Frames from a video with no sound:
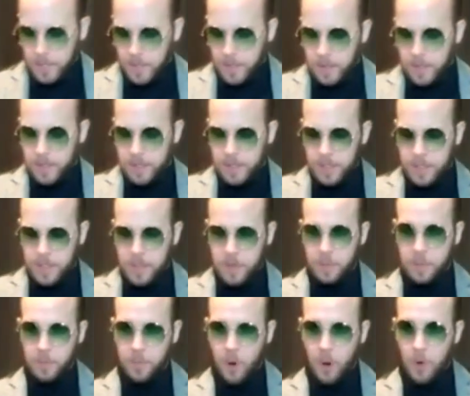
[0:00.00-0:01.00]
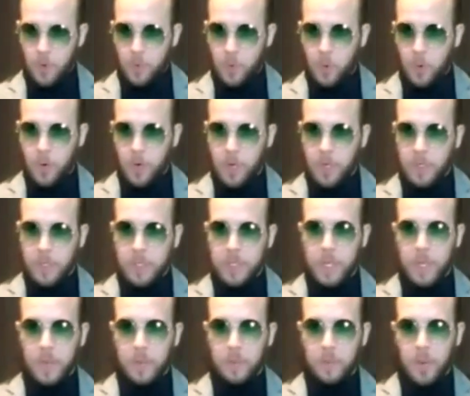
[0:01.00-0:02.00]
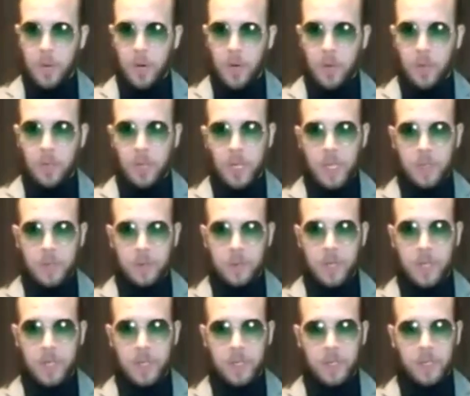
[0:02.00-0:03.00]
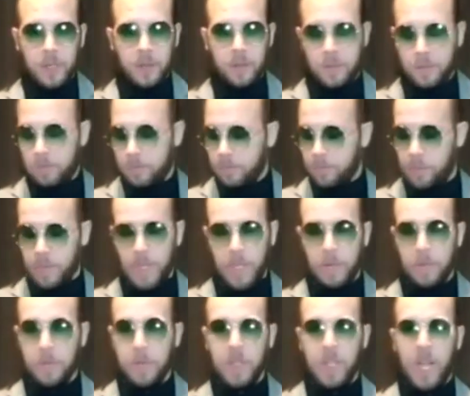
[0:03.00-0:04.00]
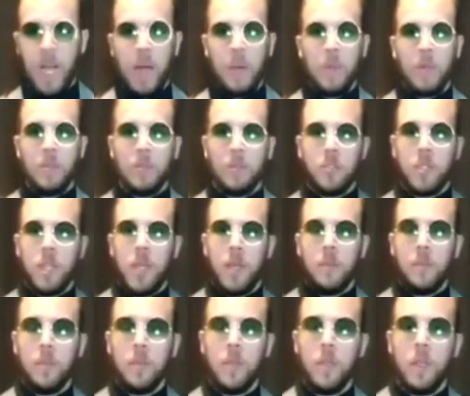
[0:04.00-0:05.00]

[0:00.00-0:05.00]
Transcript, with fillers: This is the Road Warriors and Paul Ellering in phenomenal shape.